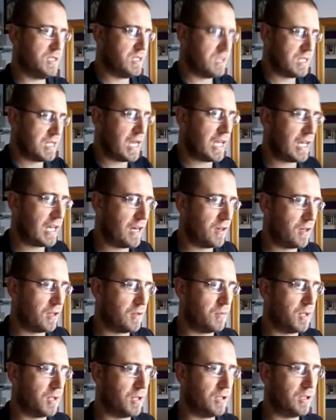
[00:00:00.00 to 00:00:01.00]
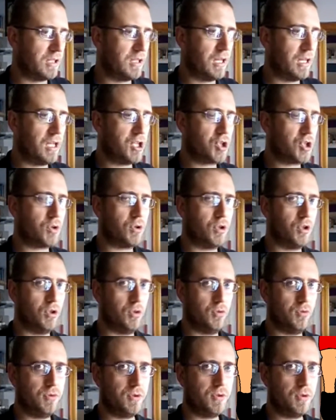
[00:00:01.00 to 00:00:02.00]
take out of the middle of nature and
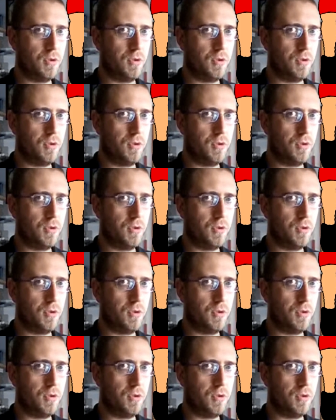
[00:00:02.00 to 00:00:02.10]
use.